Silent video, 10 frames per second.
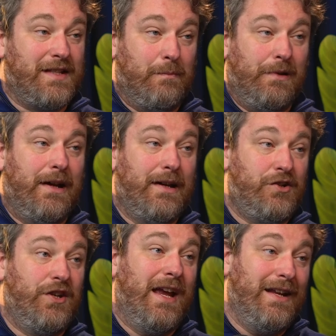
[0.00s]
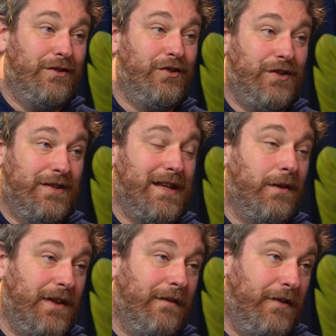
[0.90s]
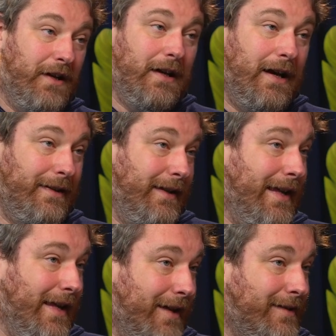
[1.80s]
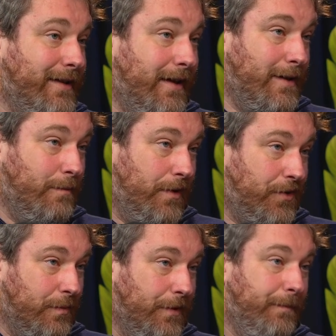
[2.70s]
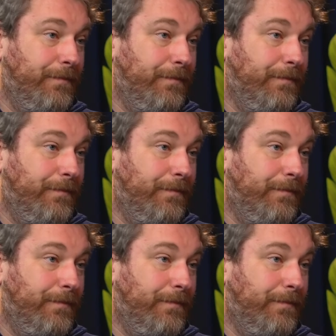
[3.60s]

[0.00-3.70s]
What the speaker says: supply chain to South Africa? I think, yes, that is possible.